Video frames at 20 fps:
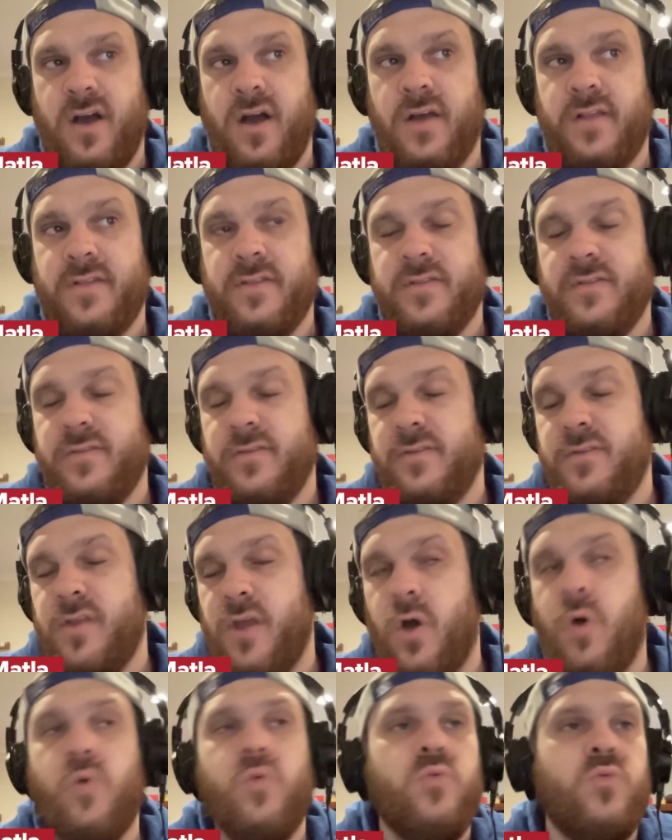
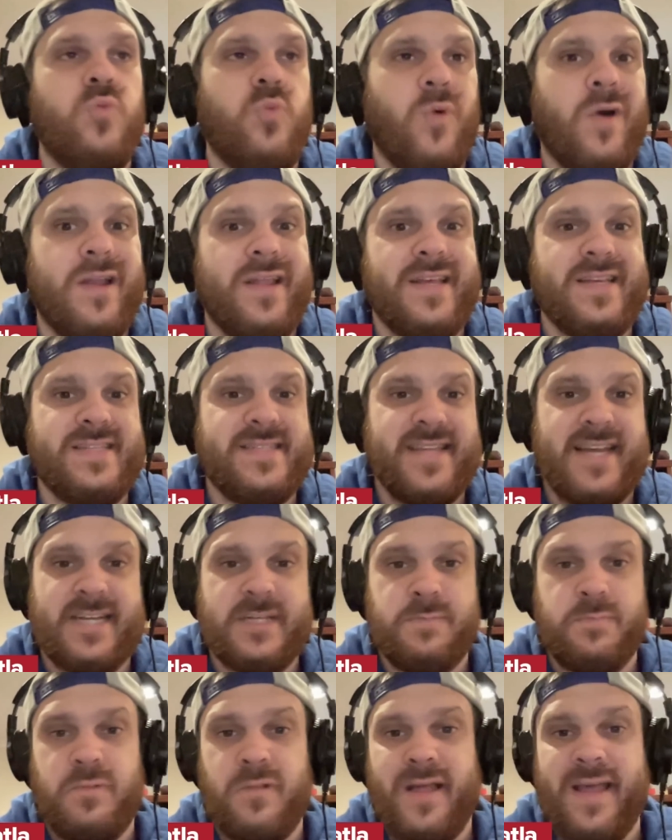Unknown what his
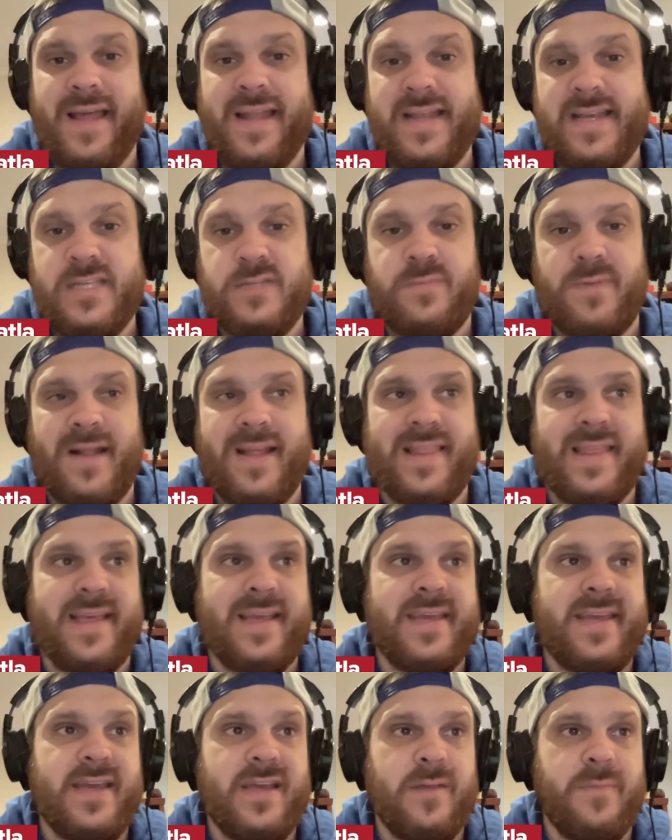next plan is, but I
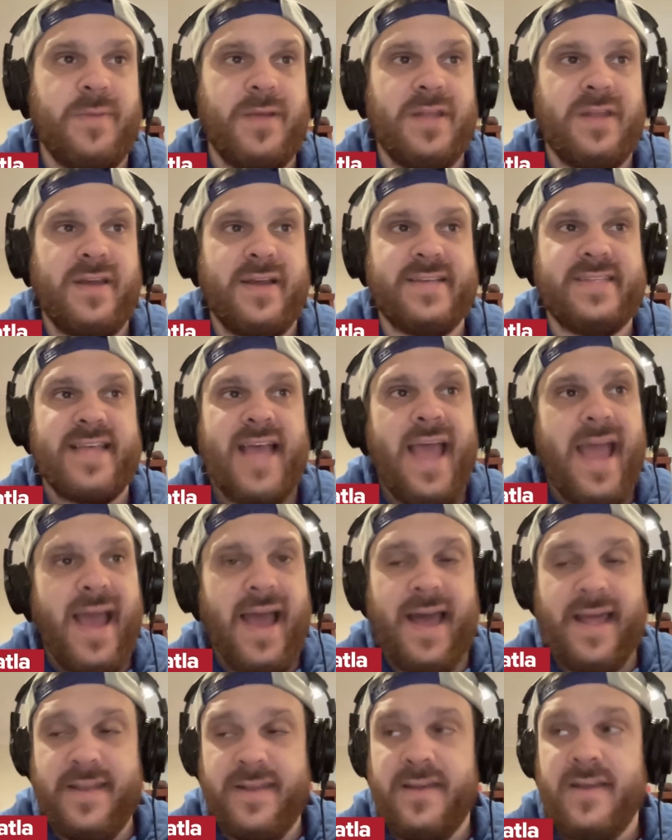think he could be a nice
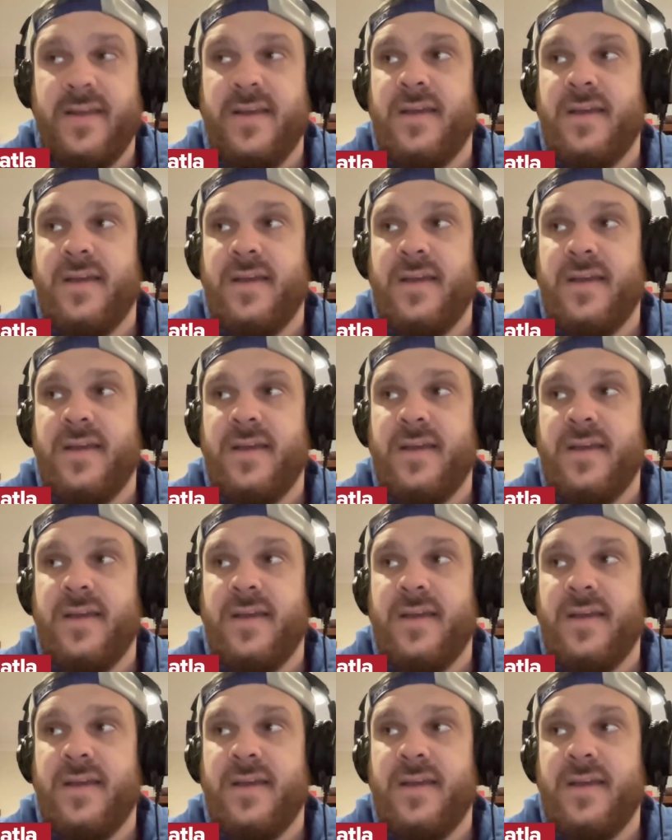add